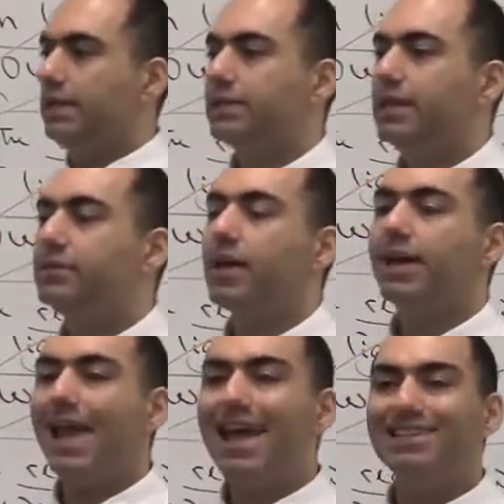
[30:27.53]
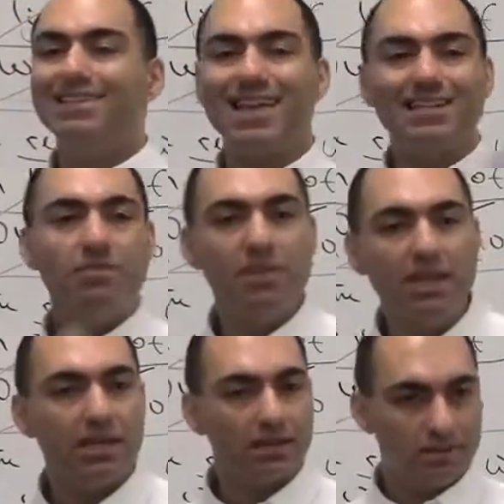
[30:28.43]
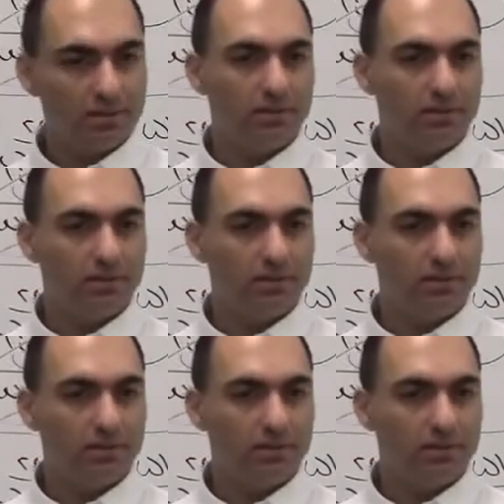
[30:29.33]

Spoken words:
Since I can't attend the meeting,